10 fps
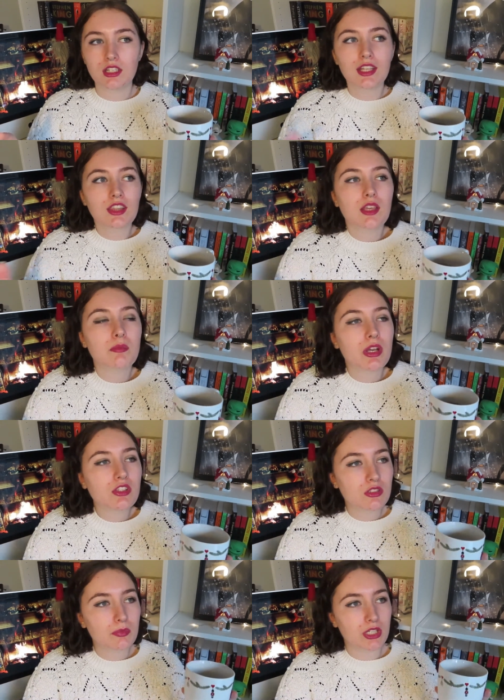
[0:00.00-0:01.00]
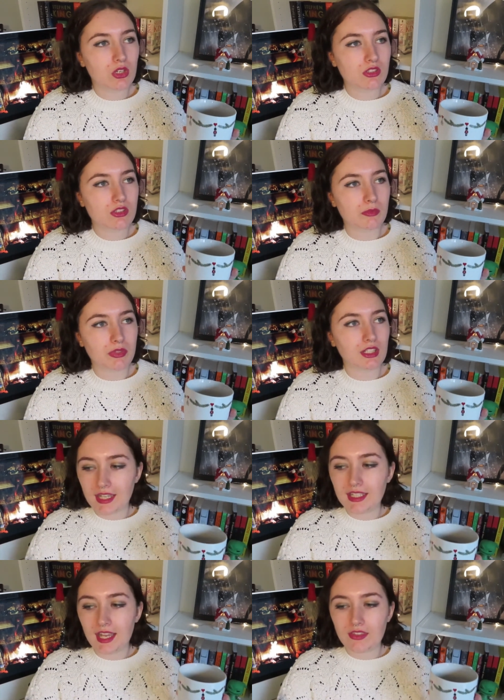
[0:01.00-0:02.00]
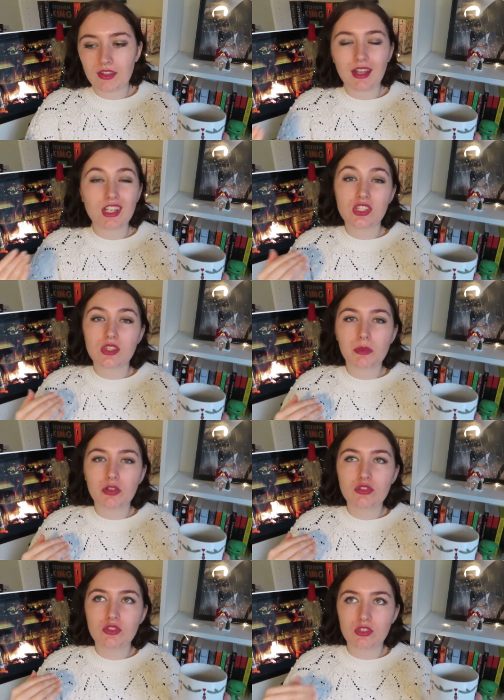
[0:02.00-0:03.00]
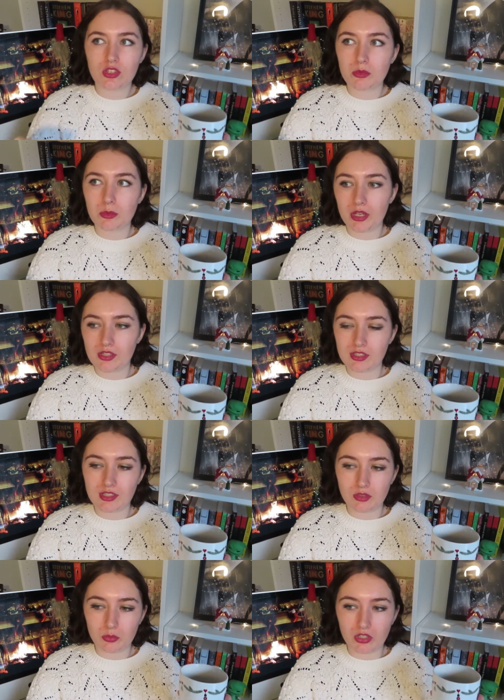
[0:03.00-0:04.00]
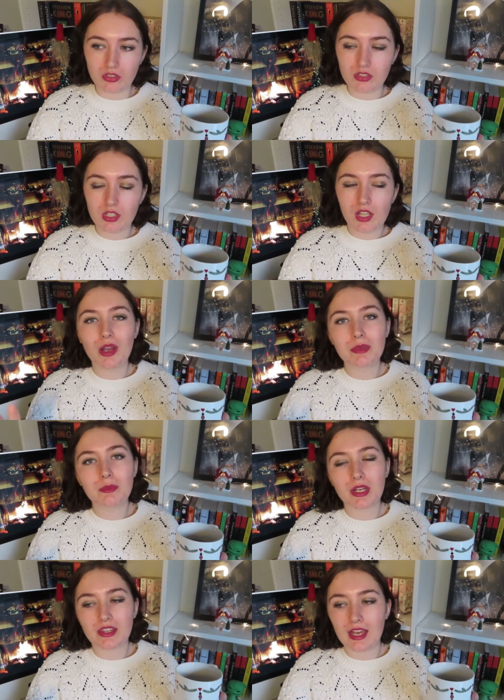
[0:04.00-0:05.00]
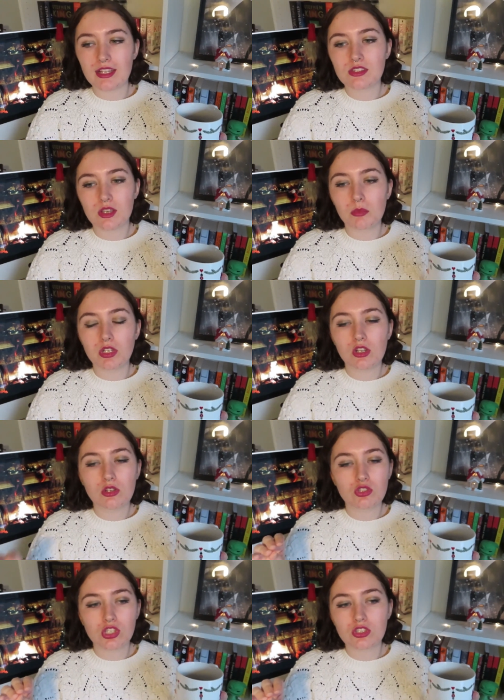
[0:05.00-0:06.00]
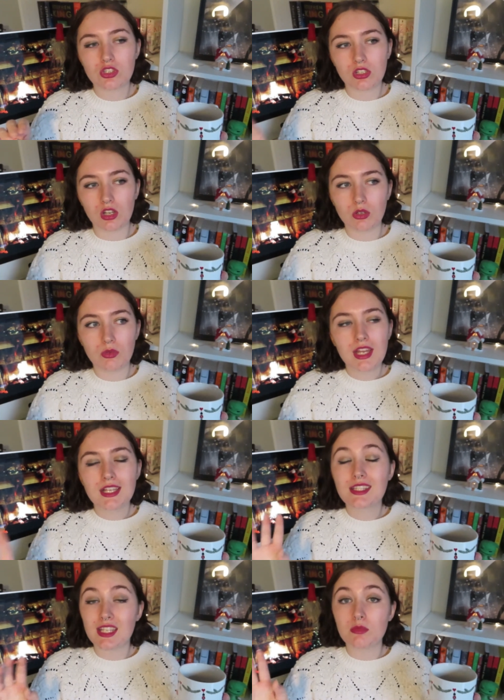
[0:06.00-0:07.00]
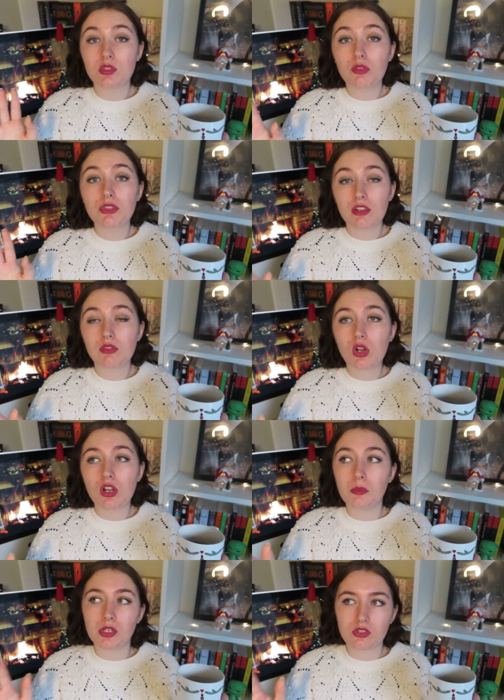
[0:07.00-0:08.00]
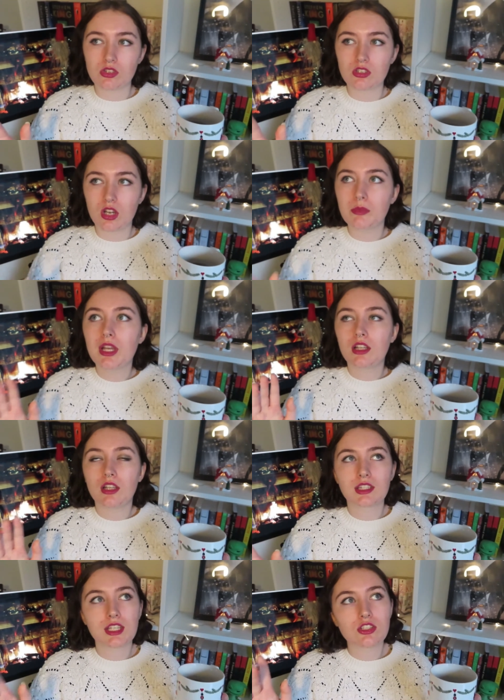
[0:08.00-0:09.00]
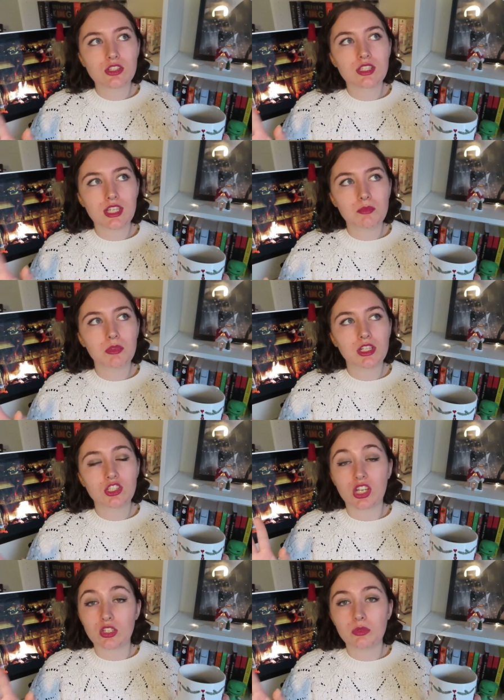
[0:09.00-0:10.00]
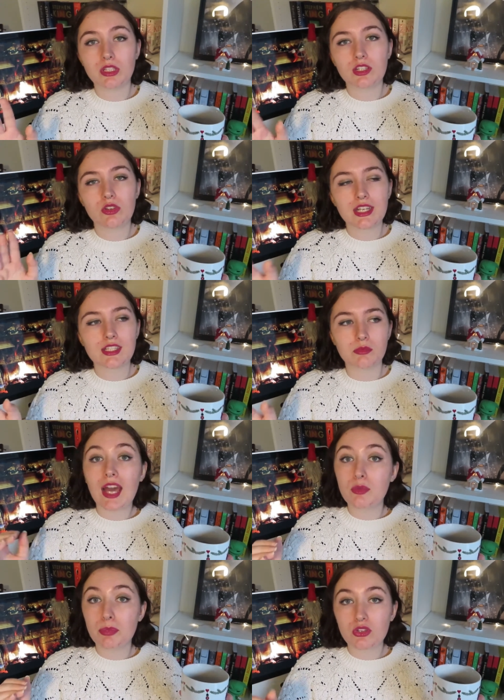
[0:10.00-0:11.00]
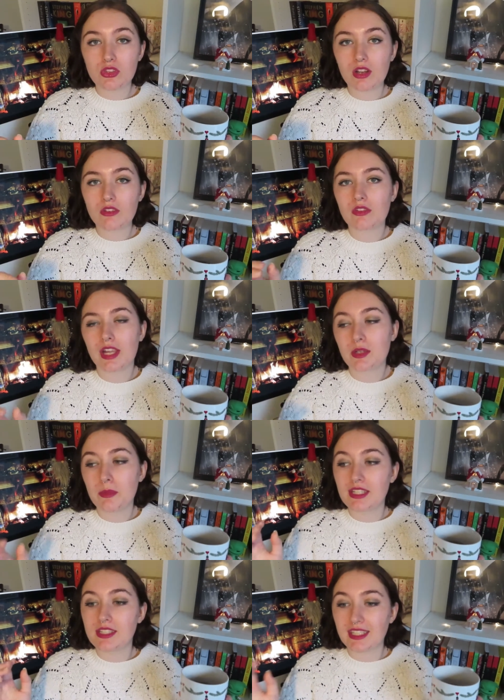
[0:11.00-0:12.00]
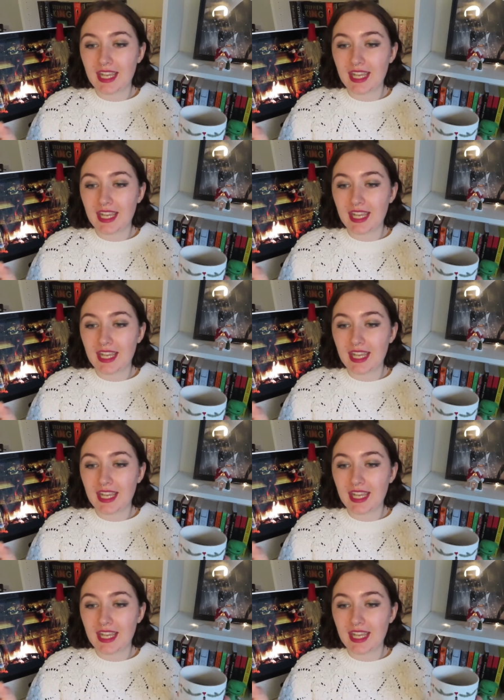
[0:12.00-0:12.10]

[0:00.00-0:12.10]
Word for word: like they must be on something and yet they're actually the most sober person in the world. What I mean by that is someone who just, you know, seems off their rocker most of the time. Like they just seem like genuinely crazy. And the book that I would recommend to